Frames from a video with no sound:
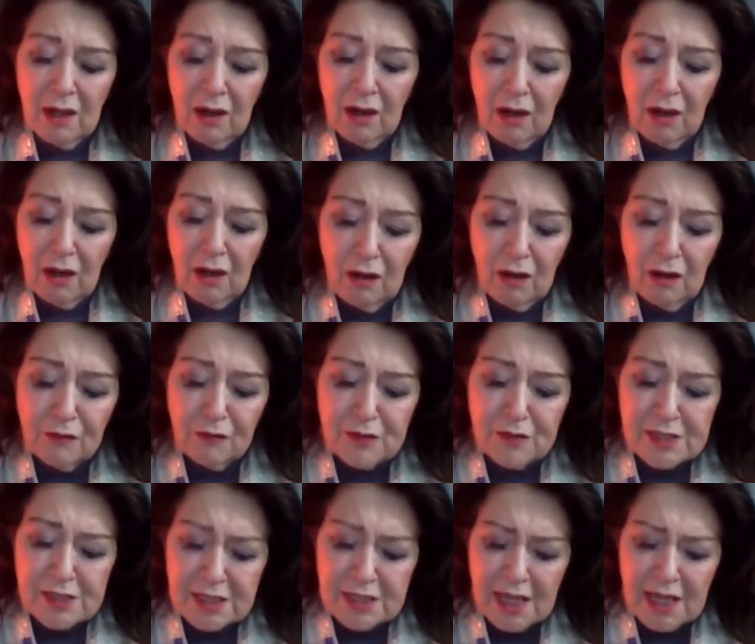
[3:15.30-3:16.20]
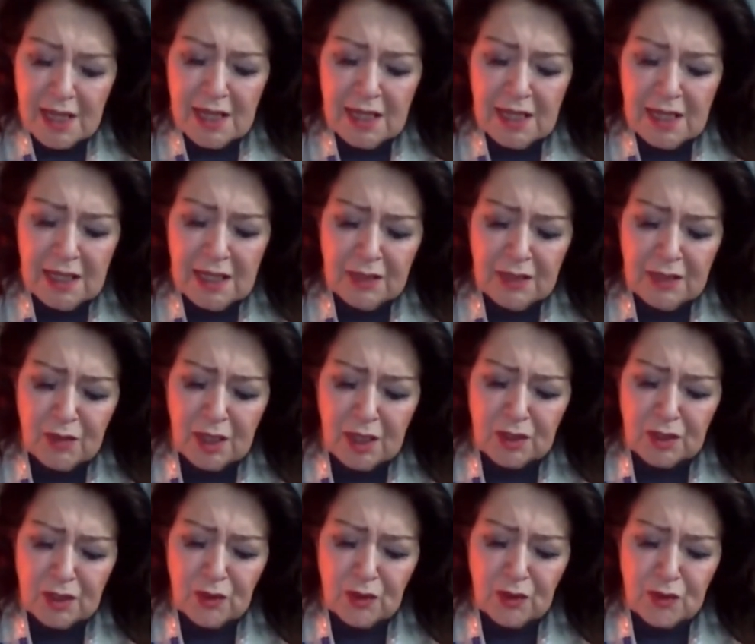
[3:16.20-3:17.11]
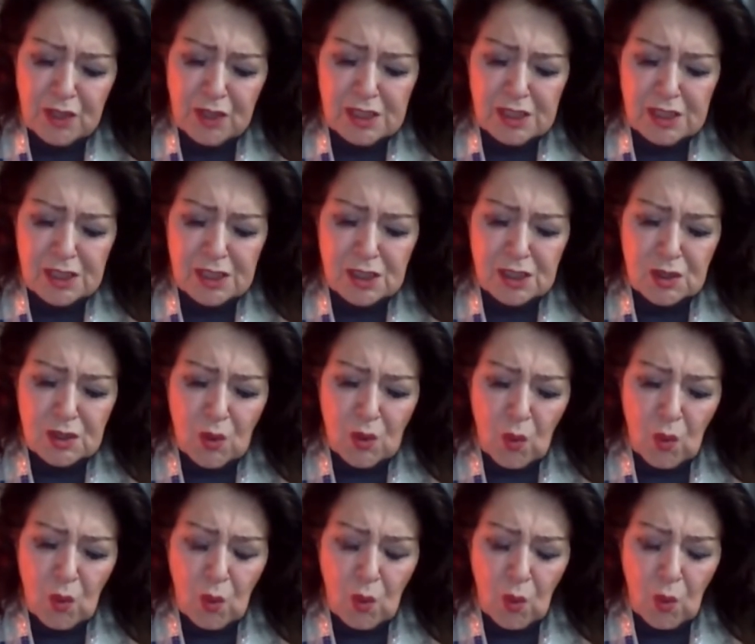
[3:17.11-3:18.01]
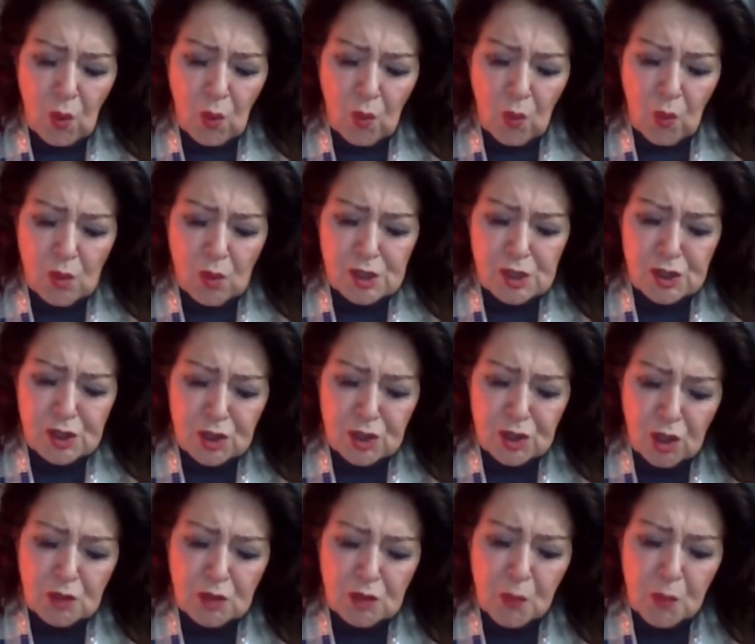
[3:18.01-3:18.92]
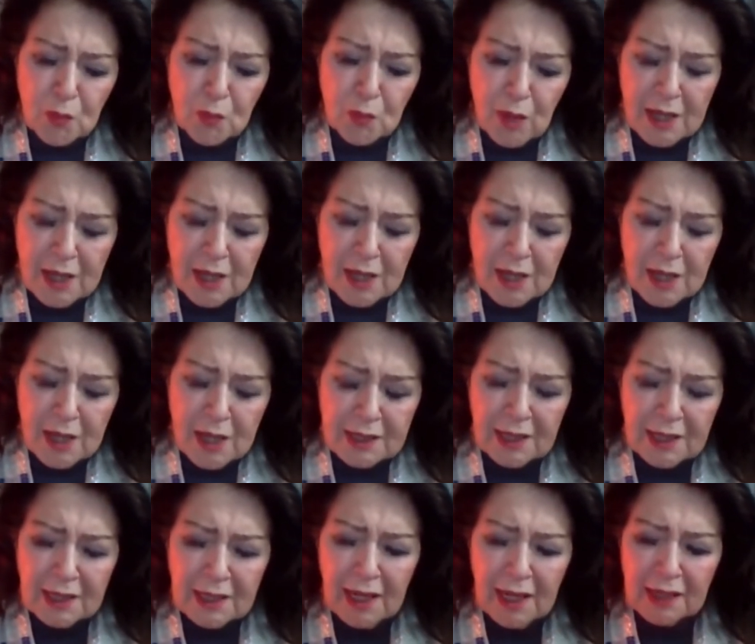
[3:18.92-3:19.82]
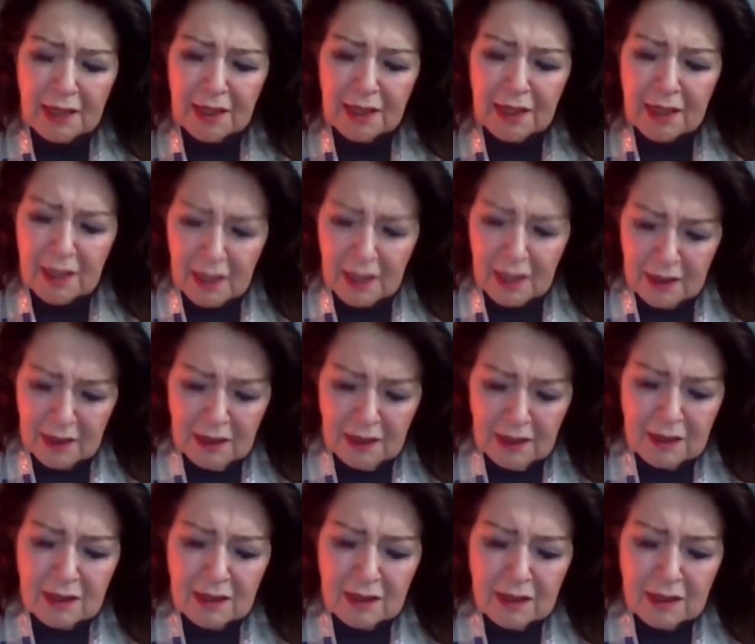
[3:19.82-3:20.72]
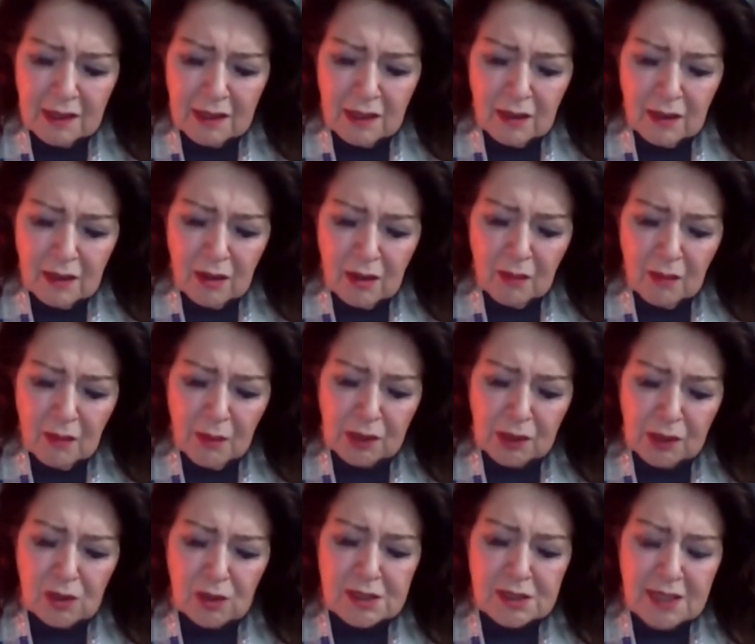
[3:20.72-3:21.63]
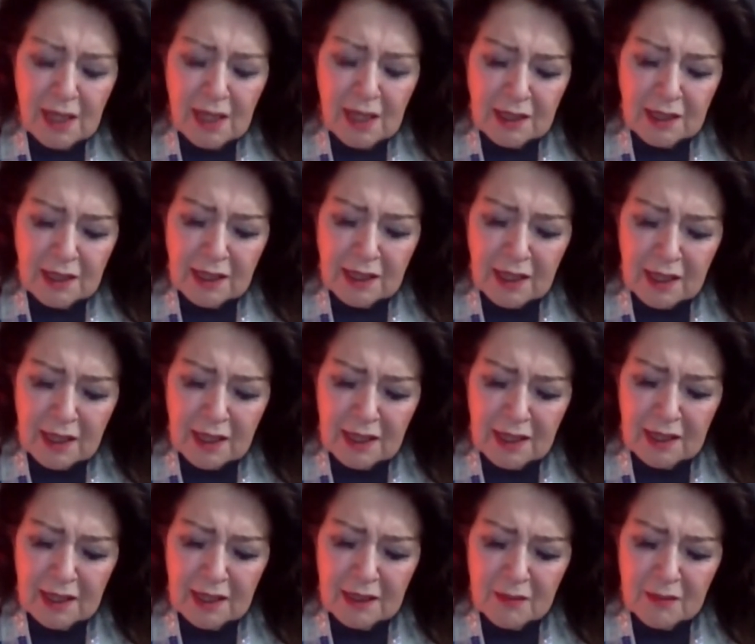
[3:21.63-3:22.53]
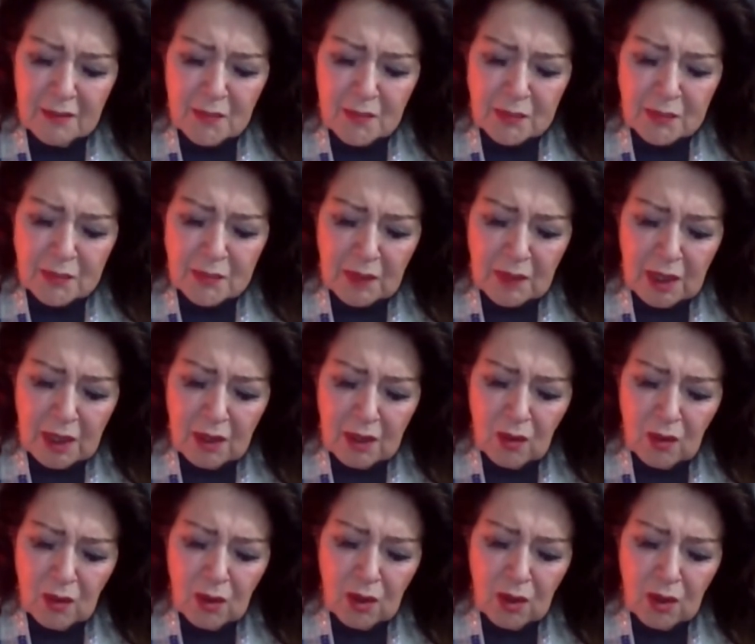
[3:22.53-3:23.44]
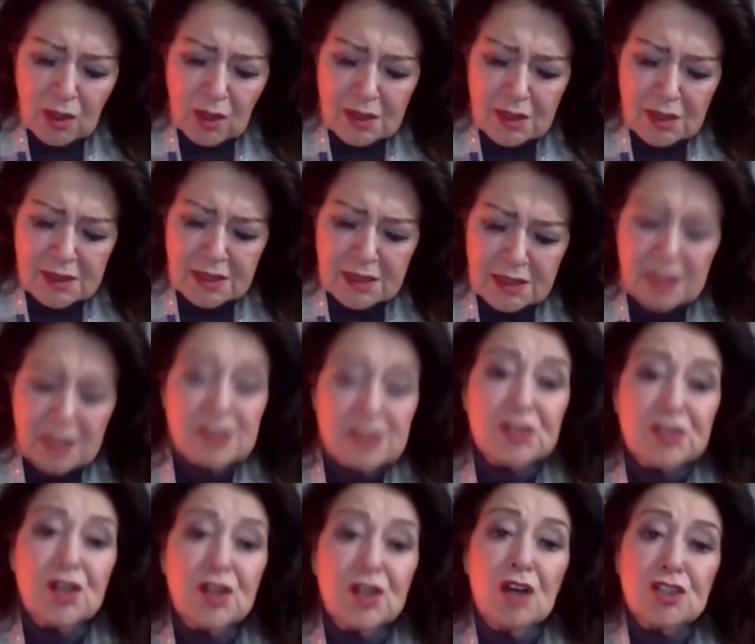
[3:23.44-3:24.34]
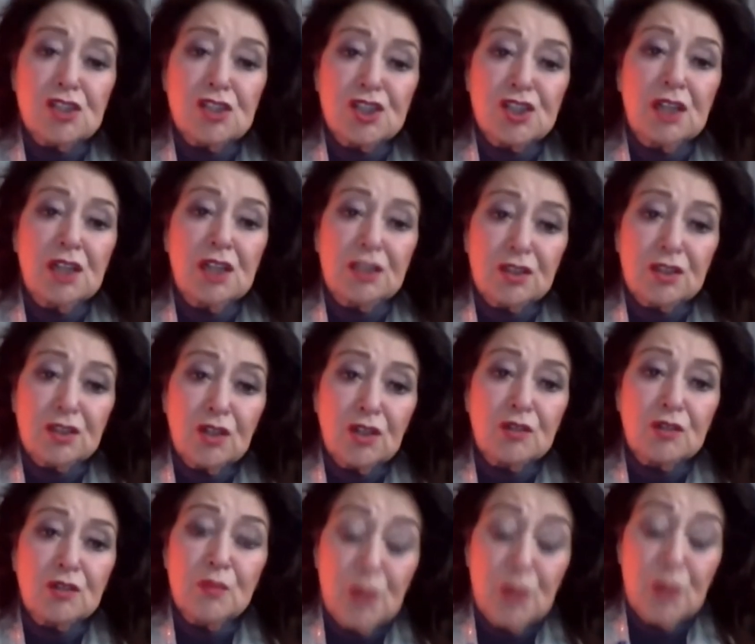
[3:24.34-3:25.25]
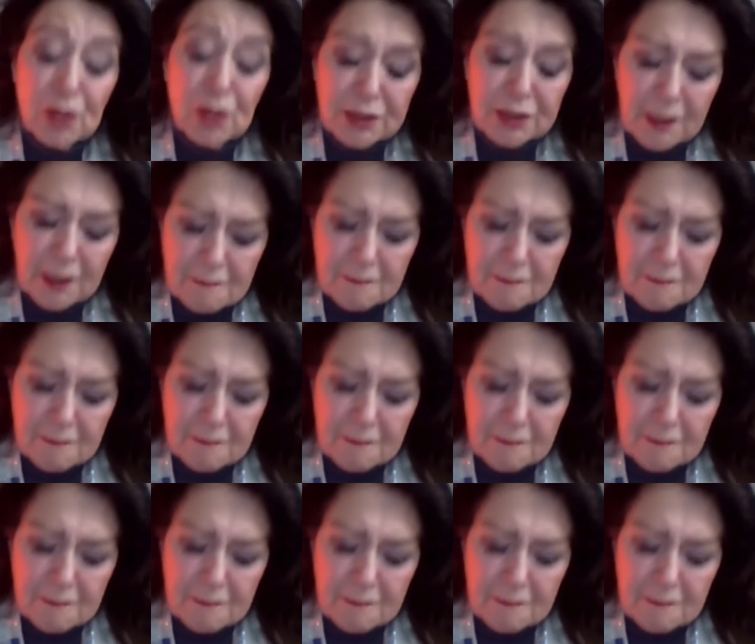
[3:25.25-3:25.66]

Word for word: of saying that this was not breaking halacha because halacha says thou shalt not murder.